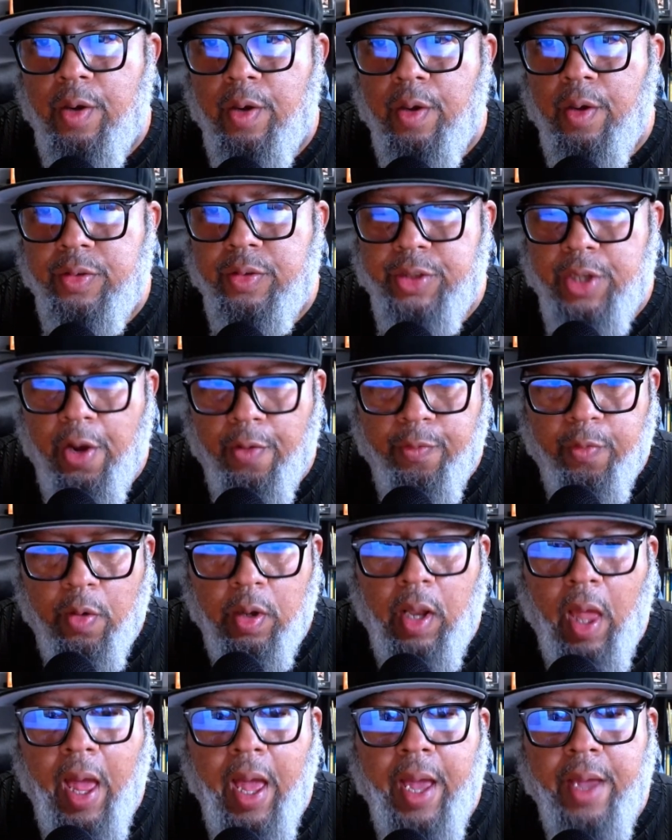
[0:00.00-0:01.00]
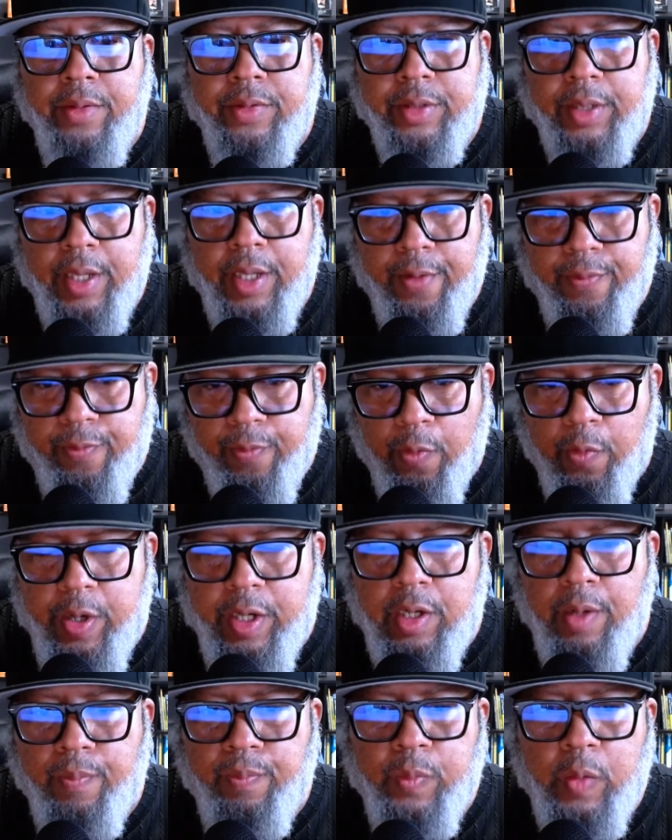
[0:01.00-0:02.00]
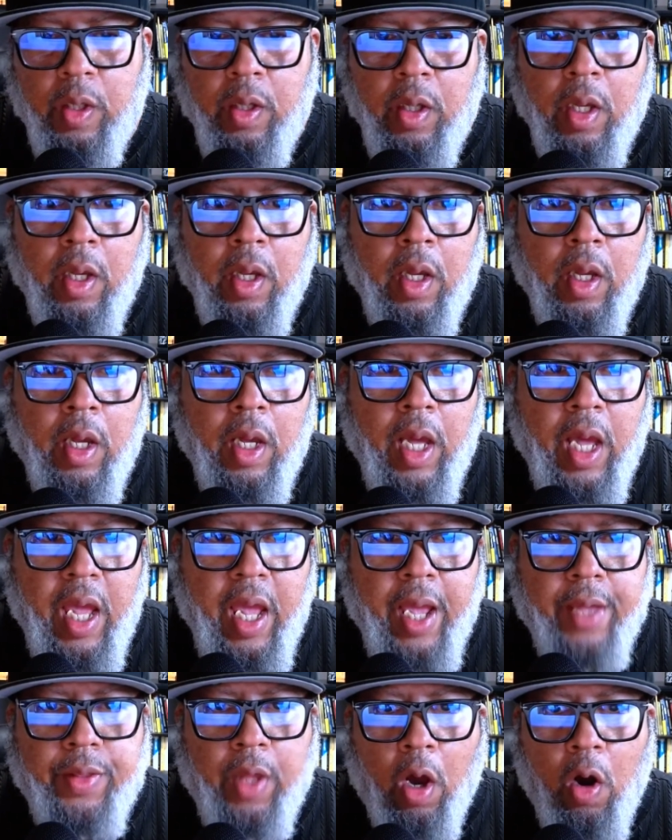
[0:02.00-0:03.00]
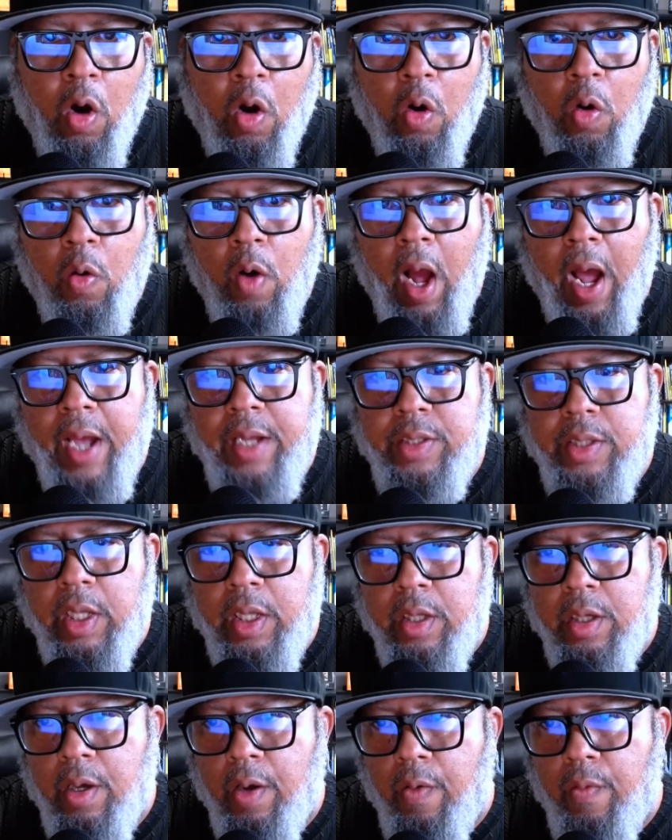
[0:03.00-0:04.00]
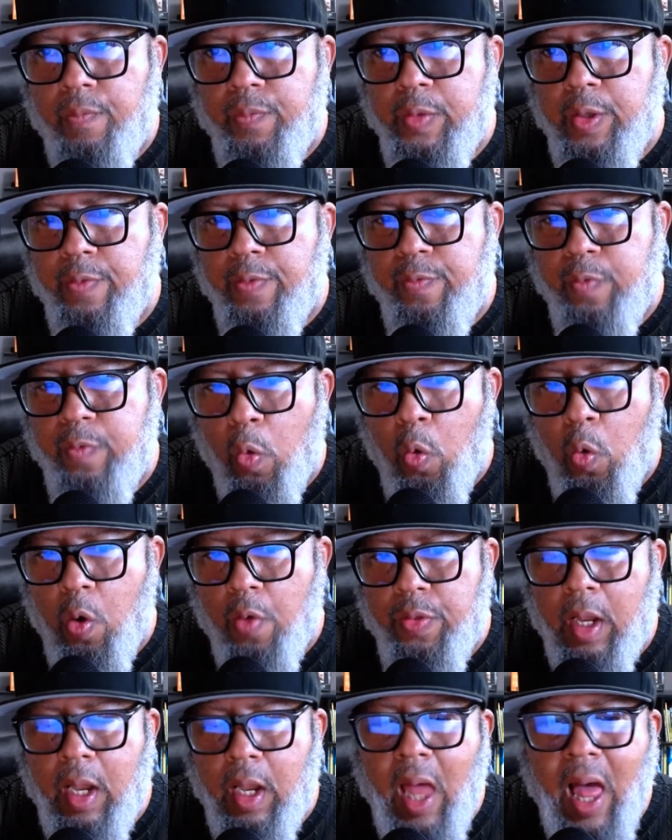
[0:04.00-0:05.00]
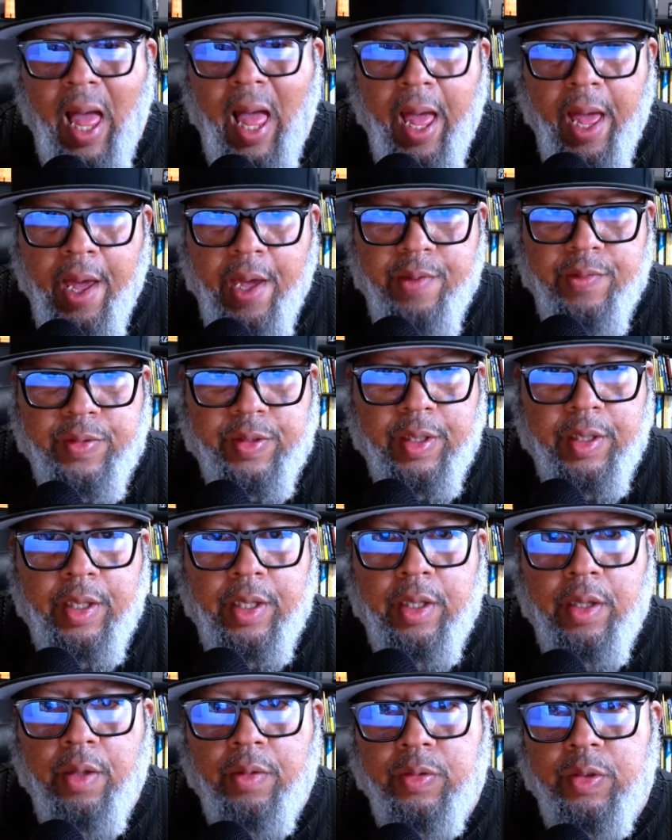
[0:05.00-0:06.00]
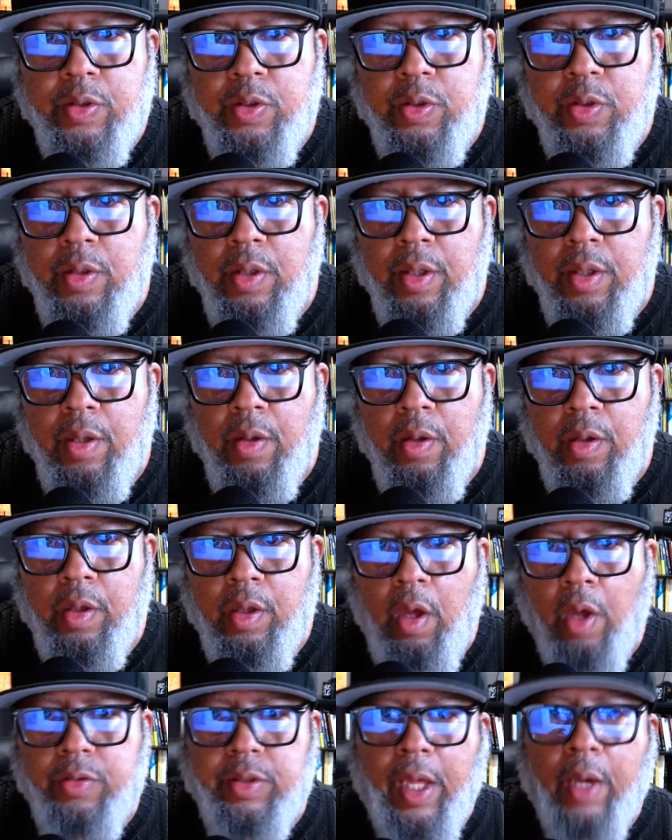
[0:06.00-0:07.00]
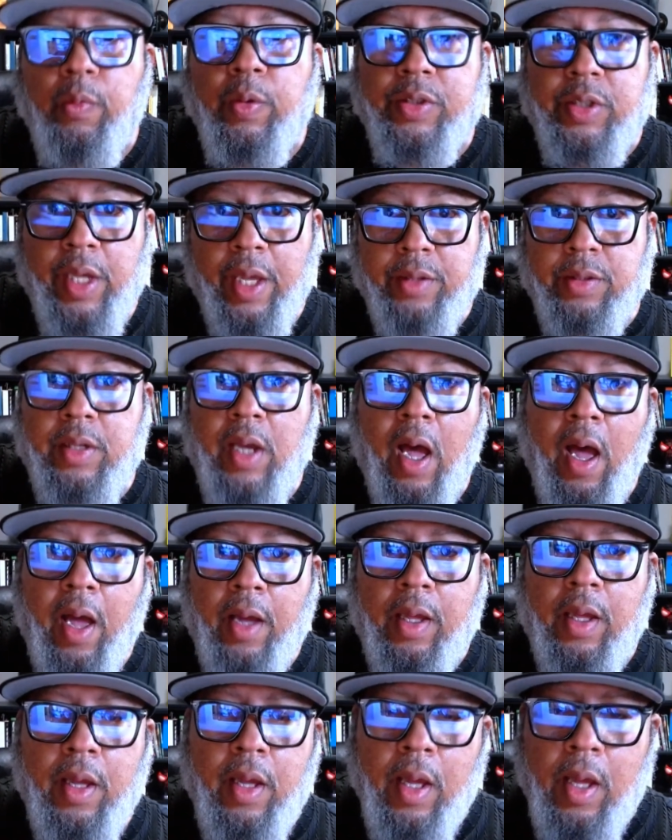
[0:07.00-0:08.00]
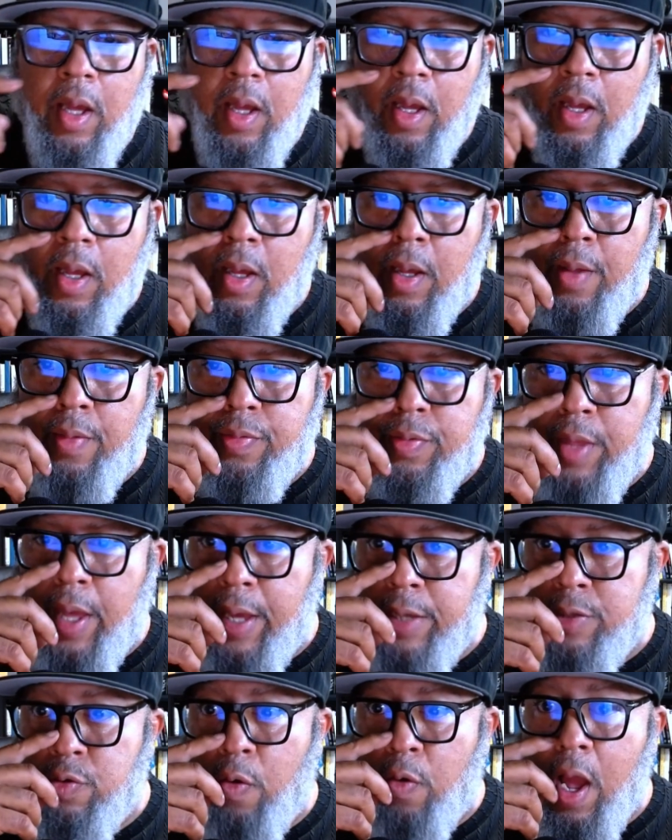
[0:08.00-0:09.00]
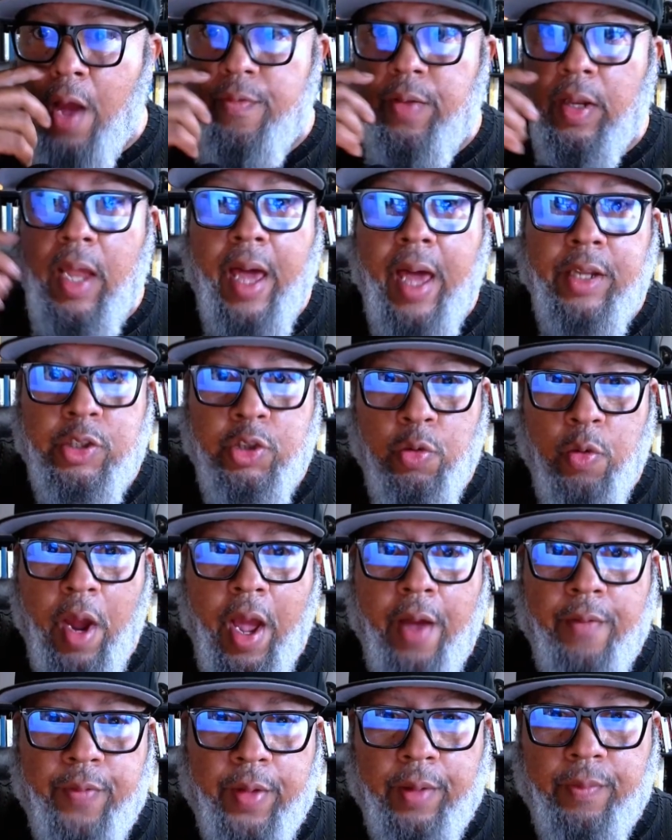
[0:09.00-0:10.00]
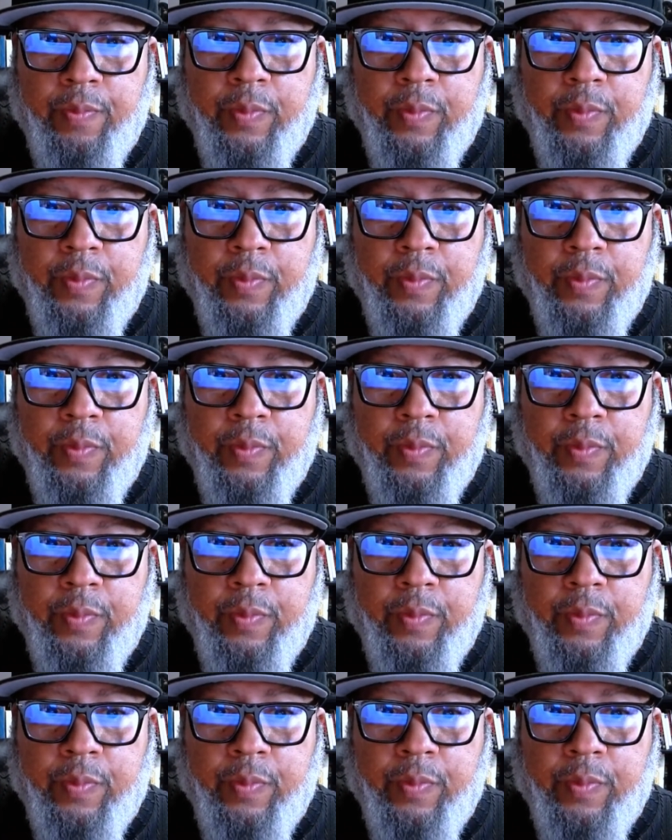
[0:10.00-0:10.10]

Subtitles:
self reliance and freedom. And the whole idea for the lives is because, like with TikTok, they drive a lot of traffic